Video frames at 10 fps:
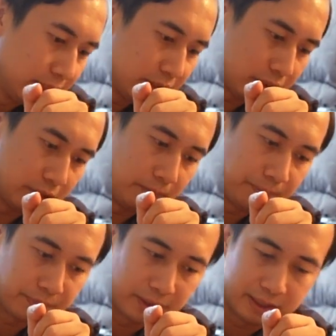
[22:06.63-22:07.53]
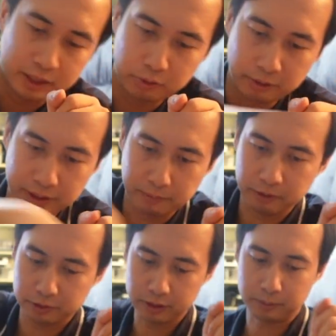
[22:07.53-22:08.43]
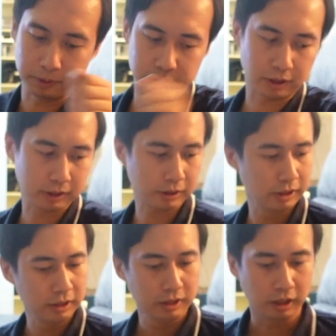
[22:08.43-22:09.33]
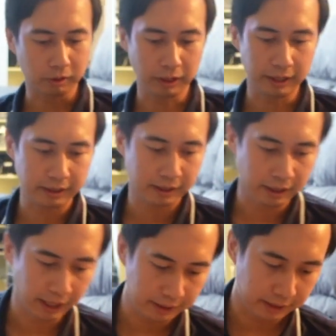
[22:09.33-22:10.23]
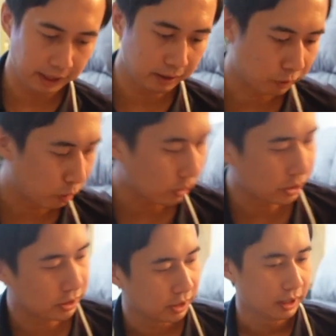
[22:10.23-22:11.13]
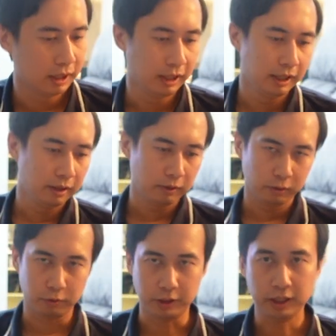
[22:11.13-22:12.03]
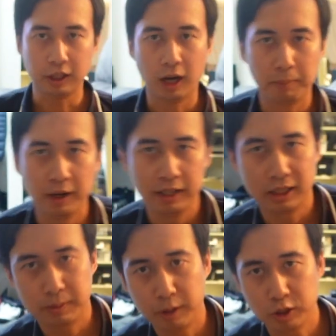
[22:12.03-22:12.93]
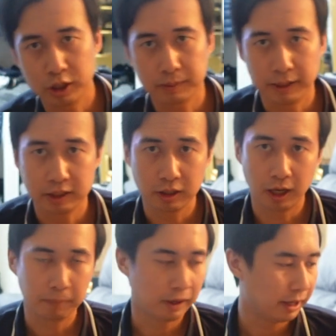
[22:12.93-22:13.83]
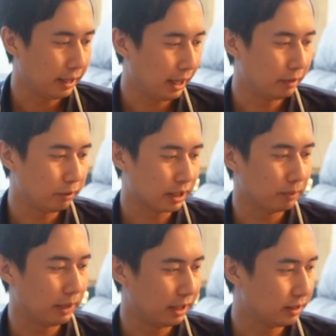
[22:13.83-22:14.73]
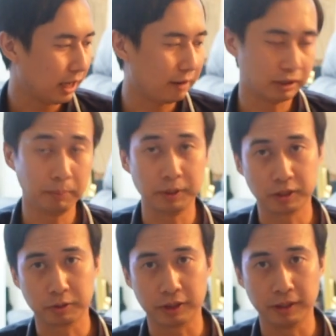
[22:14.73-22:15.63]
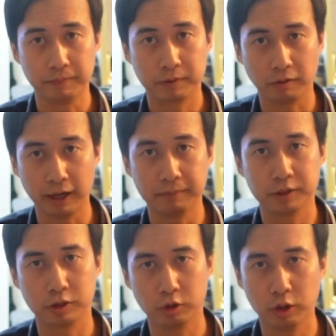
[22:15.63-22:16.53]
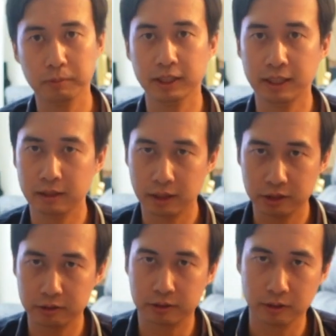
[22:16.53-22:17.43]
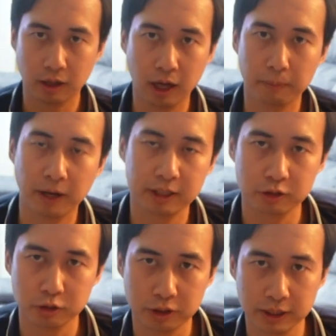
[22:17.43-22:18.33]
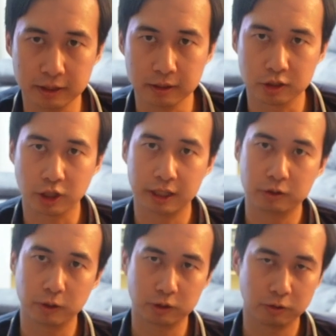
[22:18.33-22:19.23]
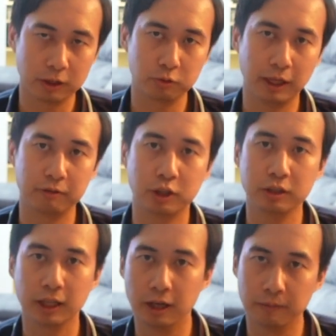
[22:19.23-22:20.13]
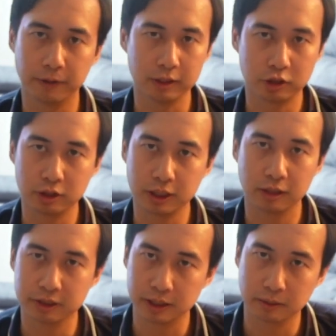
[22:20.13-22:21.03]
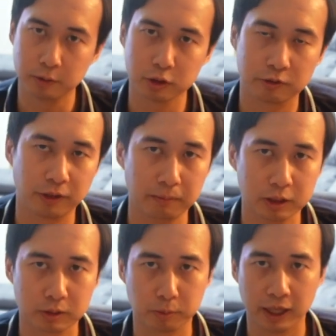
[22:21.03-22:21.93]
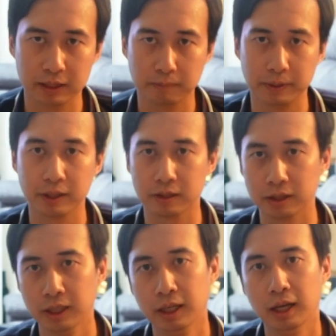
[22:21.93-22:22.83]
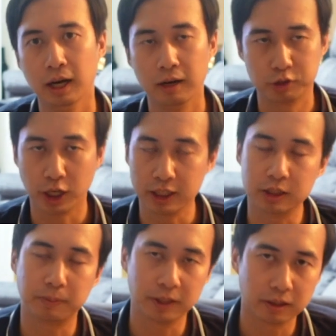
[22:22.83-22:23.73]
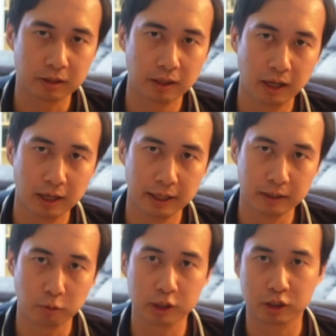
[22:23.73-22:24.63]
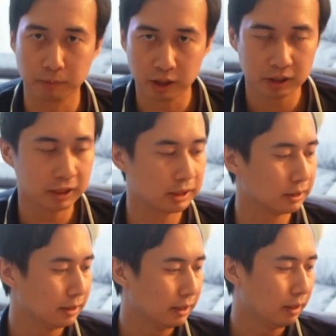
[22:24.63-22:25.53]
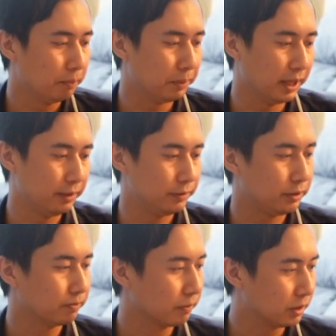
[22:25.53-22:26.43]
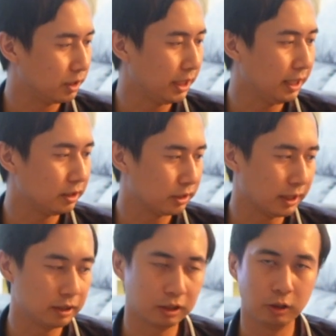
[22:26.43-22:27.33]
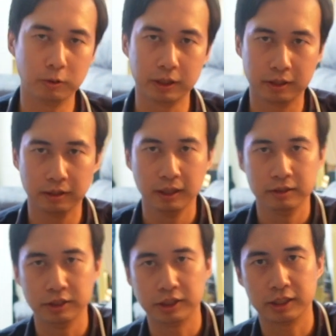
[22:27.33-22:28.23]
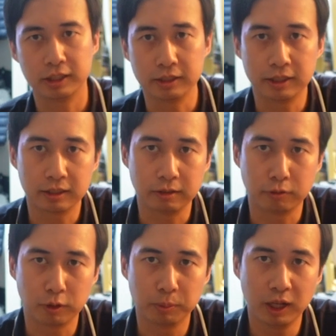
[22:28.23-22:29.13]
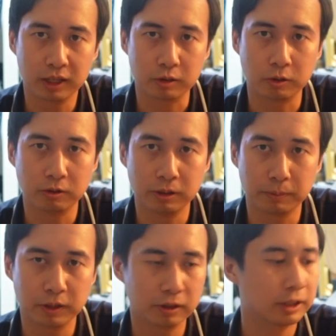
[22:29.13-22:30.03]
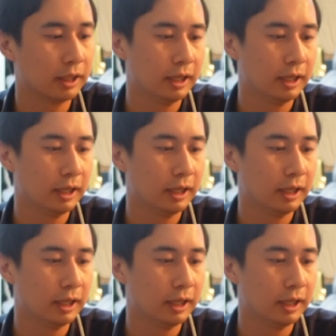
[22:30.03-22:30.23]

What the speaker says: So that's what I recommend for the dipping sauce. Alright, and then of course, for eating hot pot, especially spicy hot pot, I recommend having a beer with it, right? So normally, because hot pot is usually eaten in Chinese restaurants, we have Qingdao, and Qingdao is like the most famous brand of beer, of Chinese beer in Western markets. But today I decided to go with the 1664 Blanc Kronenberg.